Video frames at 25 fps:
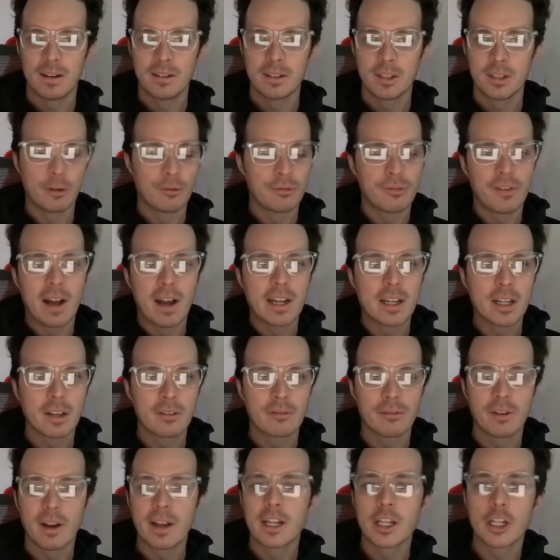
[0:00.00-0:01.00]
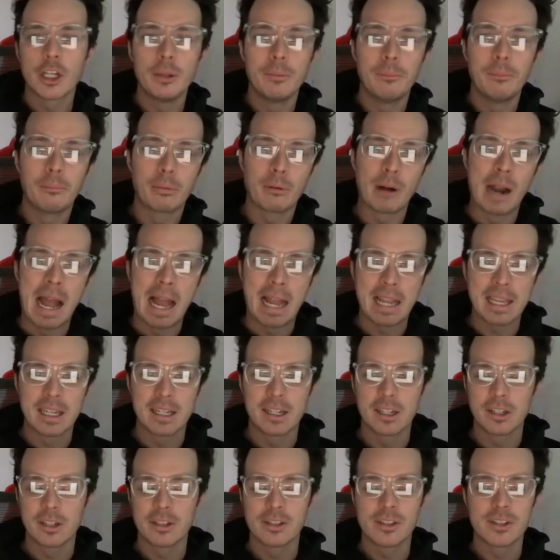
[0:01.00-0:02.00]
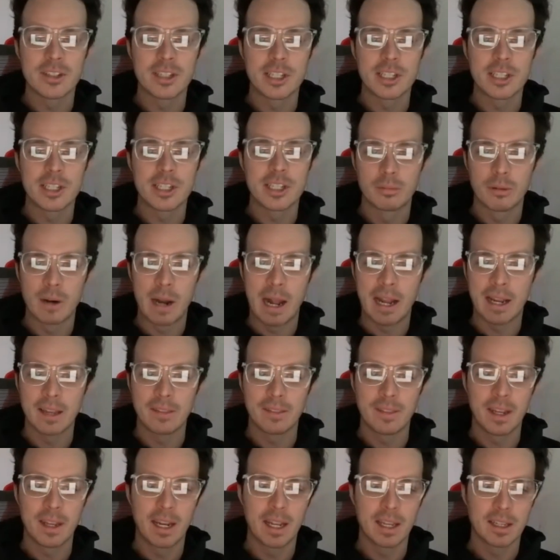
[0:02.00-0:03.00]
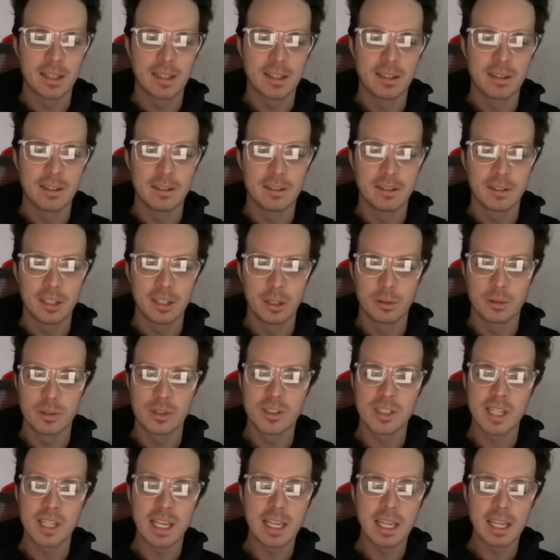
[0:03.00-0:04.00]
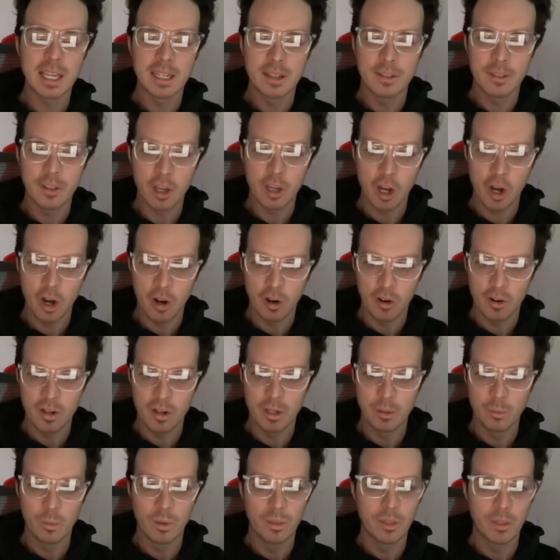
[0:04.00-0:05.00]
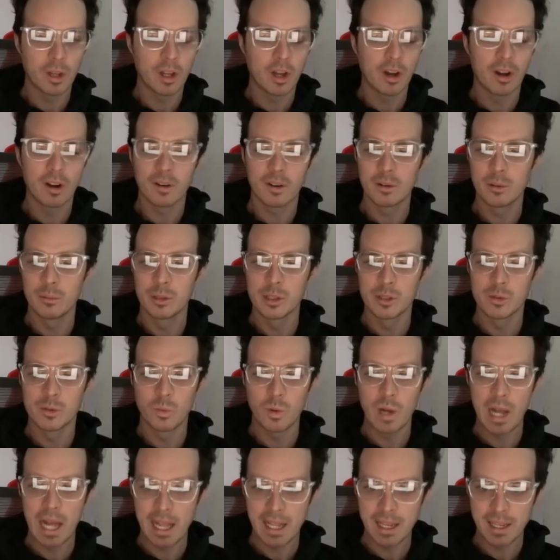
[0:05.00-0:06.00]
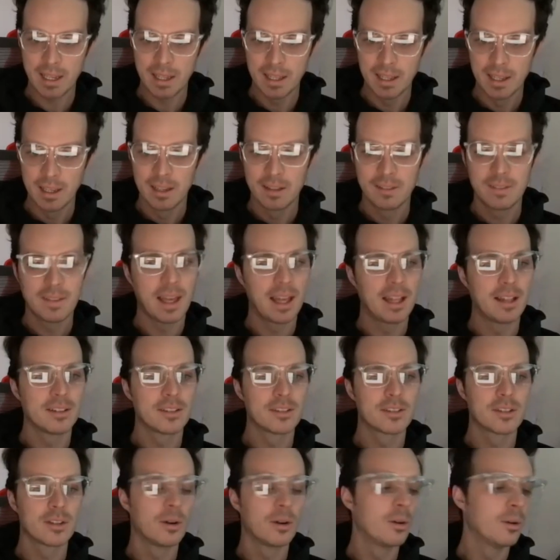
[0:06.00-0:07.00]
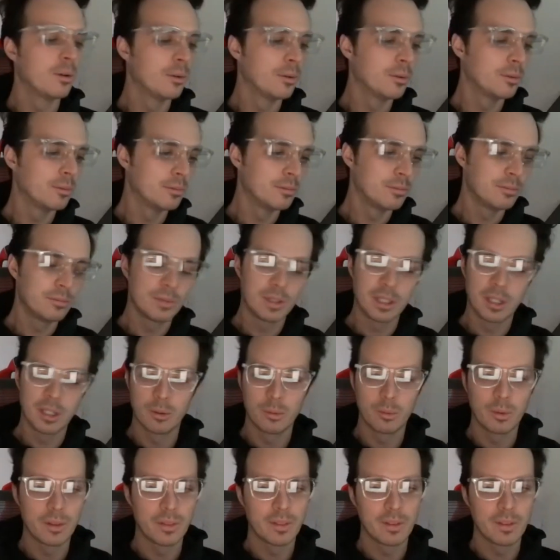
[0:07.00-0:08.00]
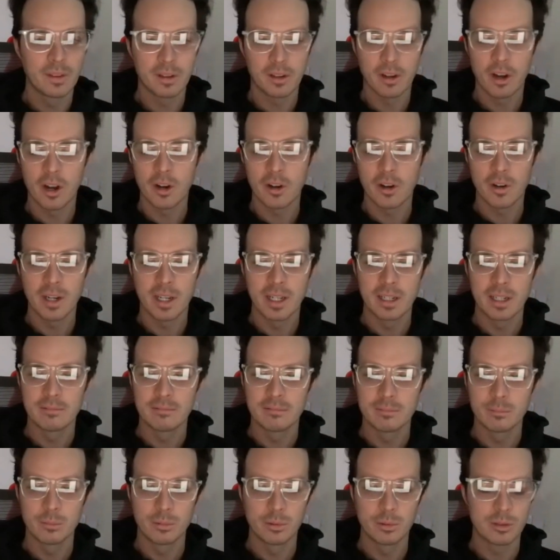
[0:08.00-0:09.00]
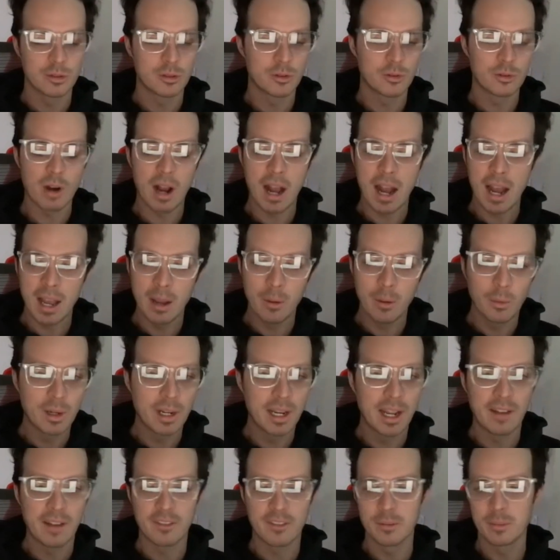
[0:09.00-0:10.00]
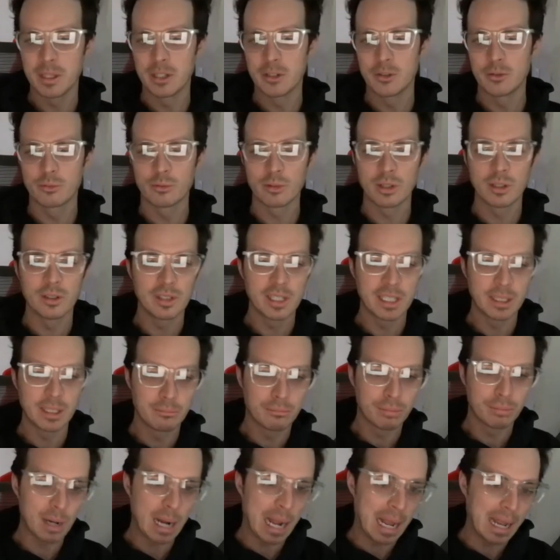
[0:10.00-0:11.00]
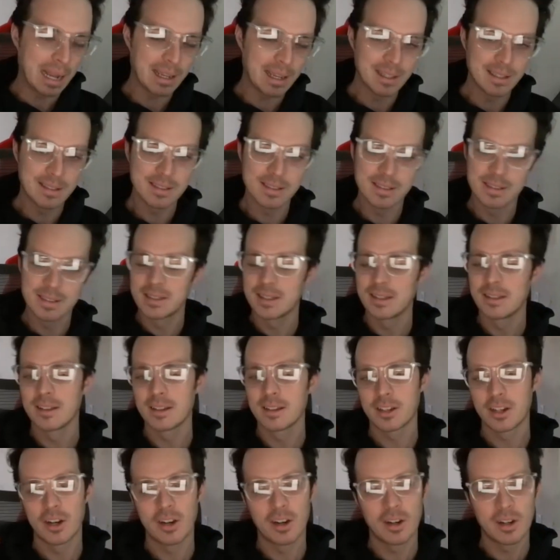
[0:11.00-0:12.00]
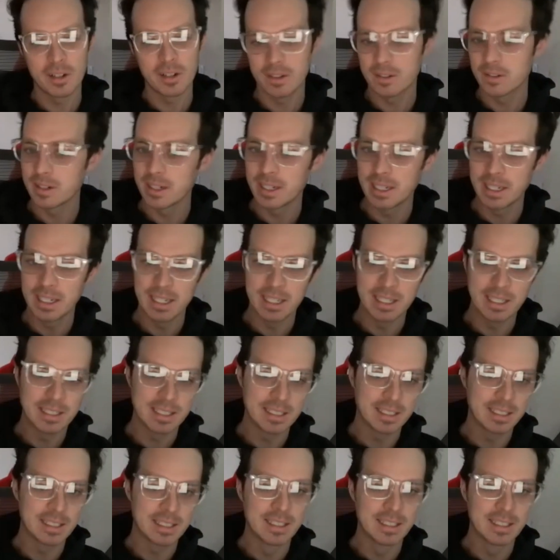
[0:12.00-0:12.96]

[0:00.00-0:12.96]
find a good bracket, a good steel bracket that I could, sink into the concrete when the concrete was wet. That so, when the concrete was dry, I wouldn't have to be drilling brackets into the concrete, and